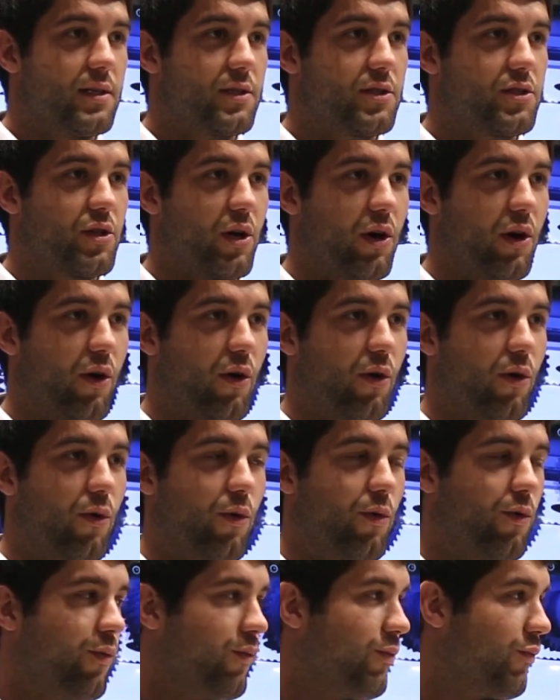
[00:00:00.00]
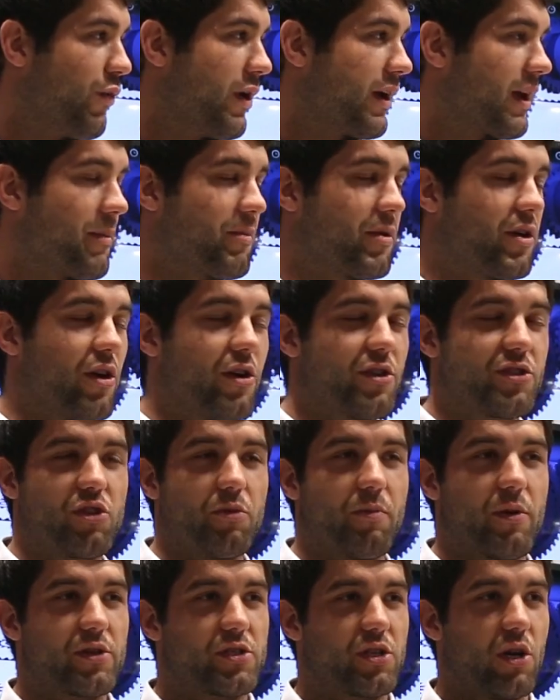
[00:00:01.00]
So we came here
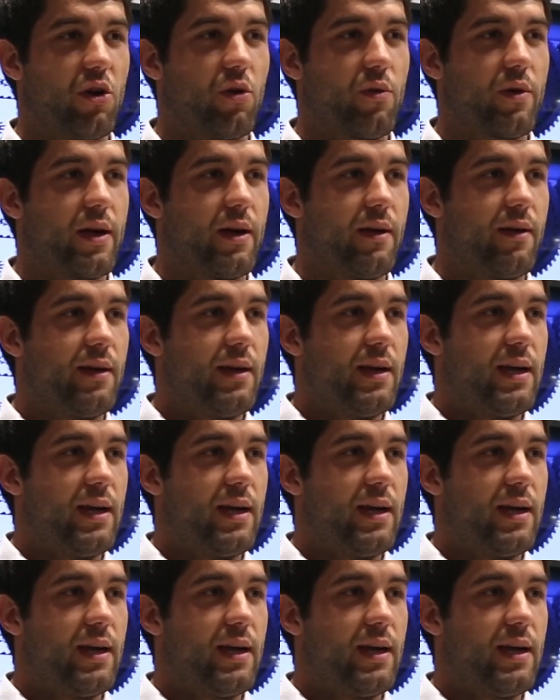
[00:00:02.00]
to Barcelona